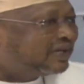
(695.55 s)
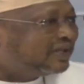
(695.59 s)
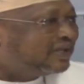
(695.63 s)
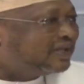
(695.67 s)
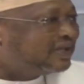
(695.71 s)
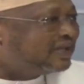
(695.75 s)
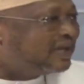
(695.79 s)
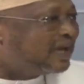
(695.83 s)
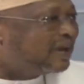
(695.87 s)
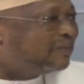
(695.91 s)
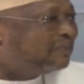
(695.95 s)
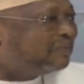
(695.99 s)

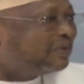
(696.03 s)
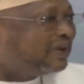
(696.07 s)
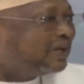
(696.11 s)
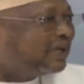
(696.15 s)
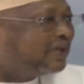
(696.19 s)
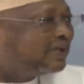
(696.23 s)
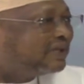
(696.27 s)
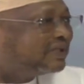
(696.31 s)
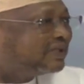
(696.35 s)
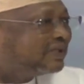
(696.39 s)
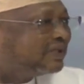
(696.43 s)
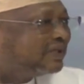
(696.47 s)
the
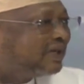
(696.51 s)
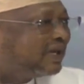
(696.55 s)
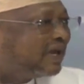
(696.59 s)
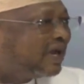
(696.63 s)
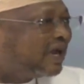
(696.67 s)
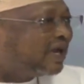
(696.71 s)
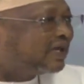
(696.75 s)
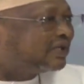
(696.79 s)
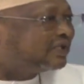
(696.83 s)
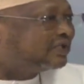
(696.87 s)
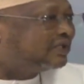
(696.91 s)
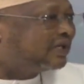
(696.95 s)
appellate
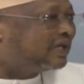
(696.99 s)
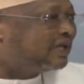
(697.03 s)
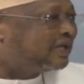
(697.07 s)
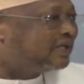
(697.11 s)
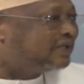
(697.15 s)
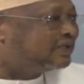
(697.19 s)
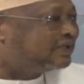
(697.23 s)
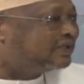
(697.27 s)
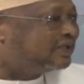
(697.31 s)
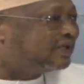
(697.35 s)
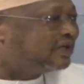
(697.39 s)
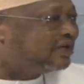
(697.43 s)

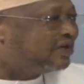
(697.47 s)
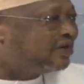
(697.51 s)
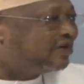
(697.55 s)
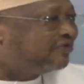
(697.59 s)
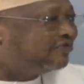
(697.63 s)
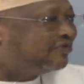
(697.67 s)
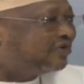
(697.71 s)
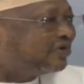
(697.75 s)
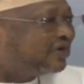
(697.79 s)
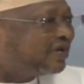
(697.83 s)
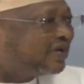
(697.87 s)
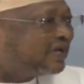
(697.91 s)
excellency you
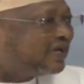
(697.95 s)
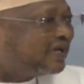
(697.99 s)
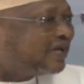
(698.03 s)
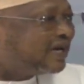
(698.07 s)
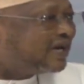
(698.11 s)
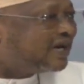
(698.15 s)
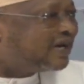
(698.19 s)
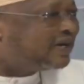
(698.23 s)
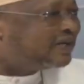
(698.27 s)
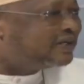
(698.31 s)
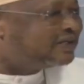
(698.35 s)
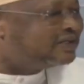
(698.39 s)
have already
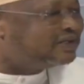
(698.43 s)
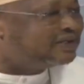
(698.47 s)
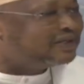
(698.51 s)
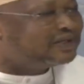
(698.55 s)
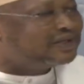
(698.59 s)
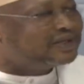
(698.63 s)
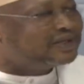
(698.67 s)
earned.